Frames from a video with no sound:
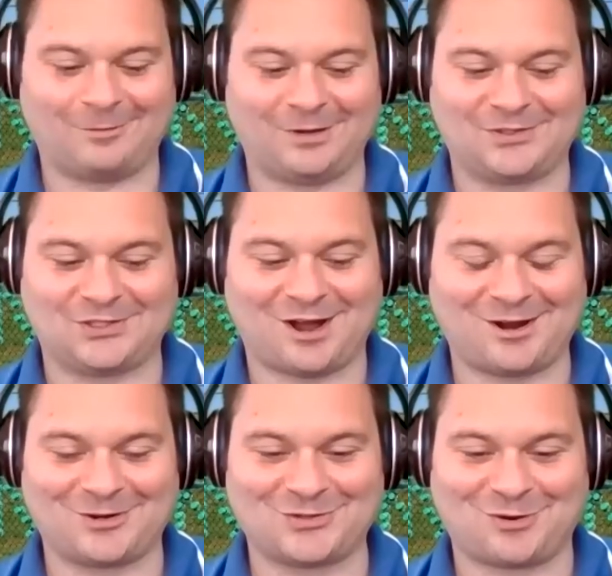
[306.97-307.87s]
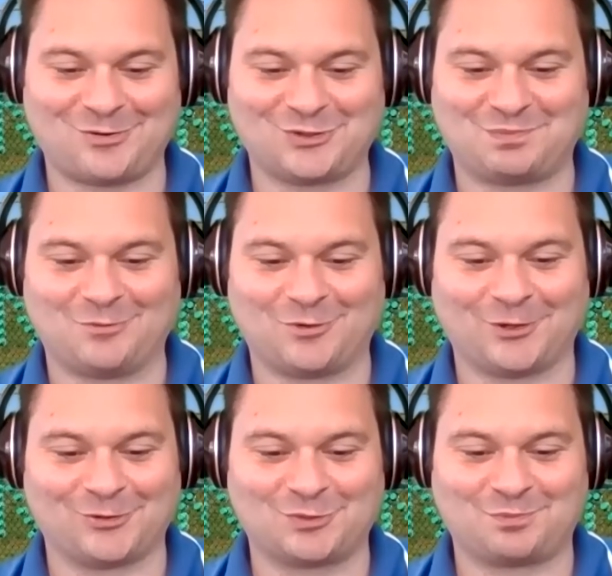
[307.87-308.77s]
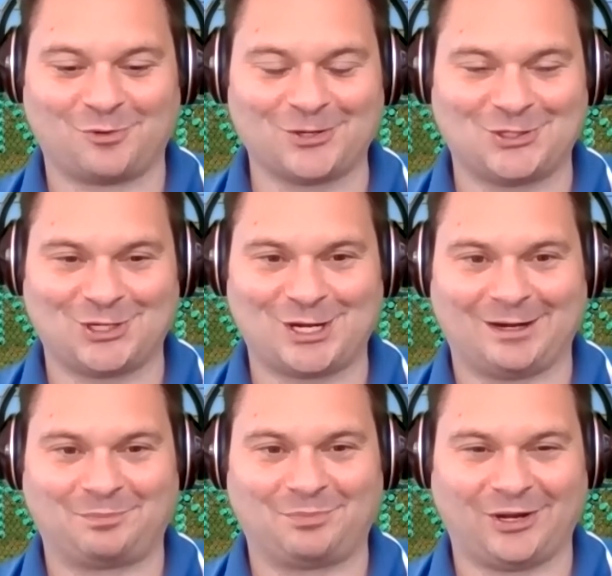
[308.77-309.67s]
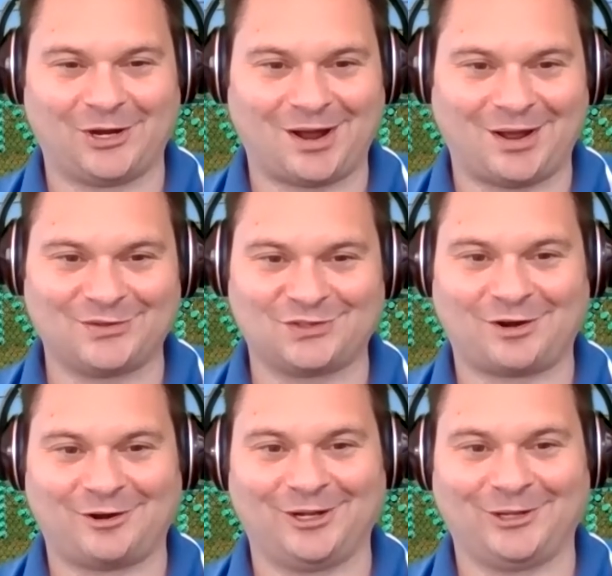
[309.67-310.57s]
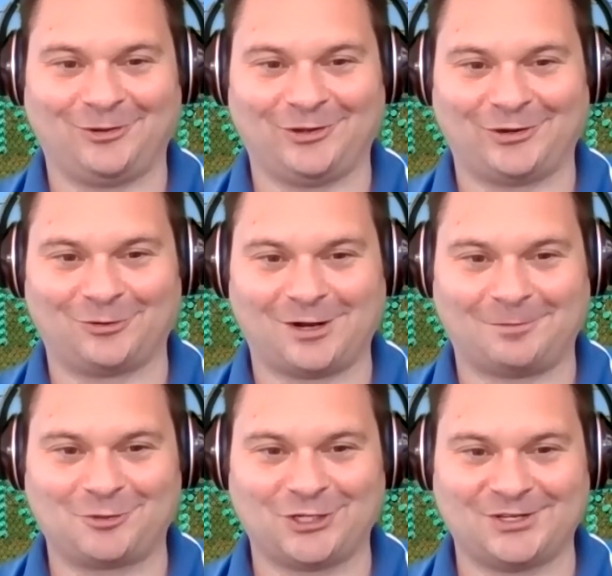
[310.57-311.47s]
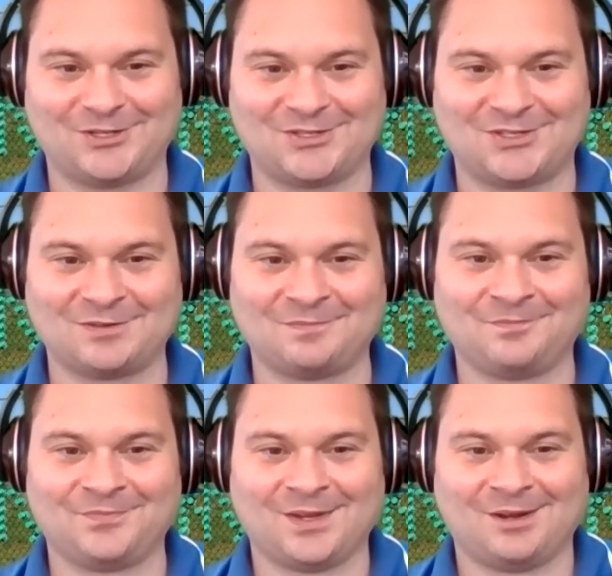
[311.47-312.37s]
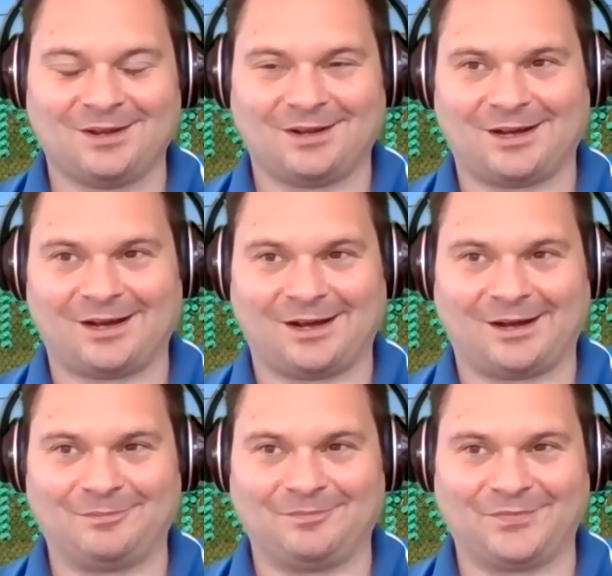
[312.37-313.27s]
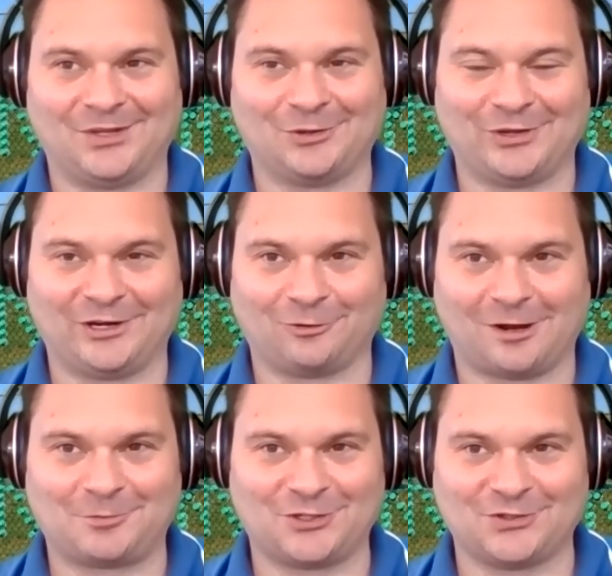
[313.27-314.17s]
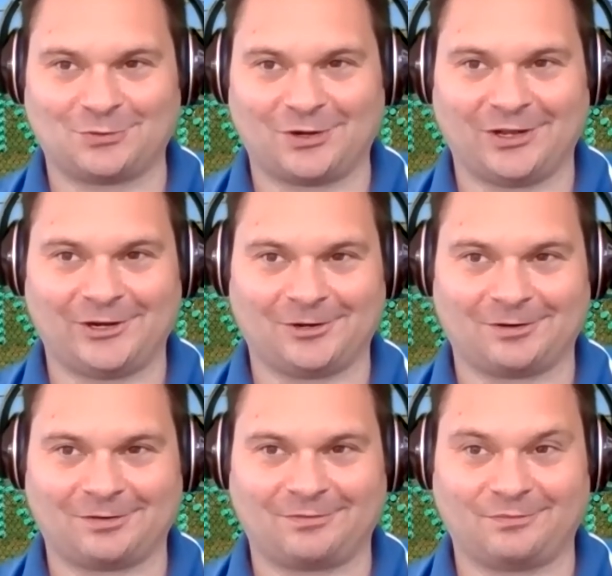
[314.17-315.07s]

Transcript: mean, soccer's always been one of those sports you kind of play on. There's very little interruptions. Um, the only interruptions really are